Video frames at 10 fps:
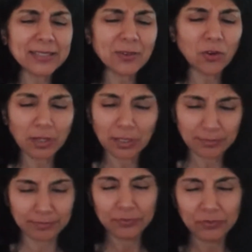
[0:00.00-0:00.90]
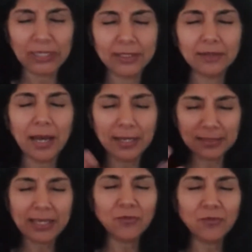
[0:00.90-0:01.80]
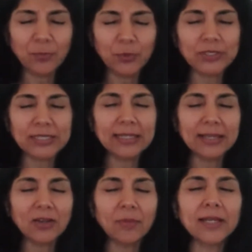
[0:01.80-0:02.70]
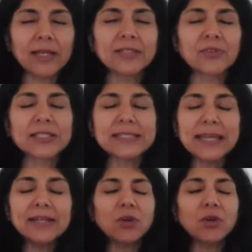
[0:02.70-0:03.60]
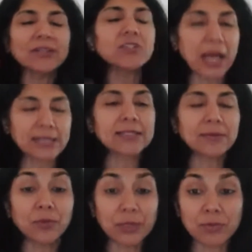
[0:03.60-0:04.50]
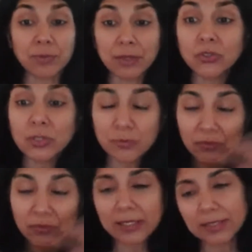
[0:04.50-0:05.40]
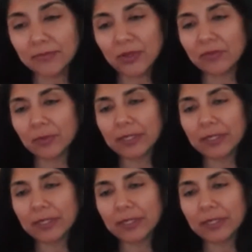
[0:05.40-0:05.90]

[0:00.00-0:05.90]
or rather asking for political and economic rights for the state, you can't just ask them for Kashmiri Muslims, you have to ask them for everyone.